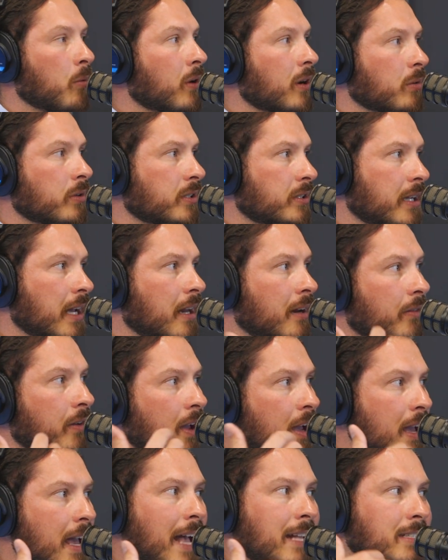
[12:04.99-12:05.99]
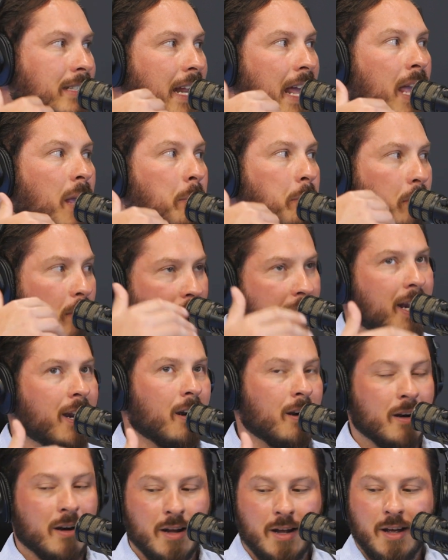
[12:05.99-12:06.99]
What was kind of, as an A
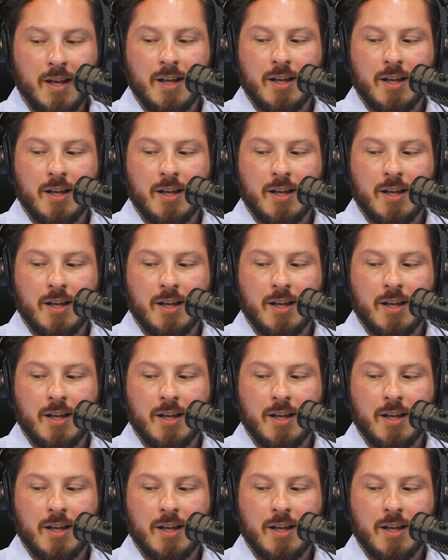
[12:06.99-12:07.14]
player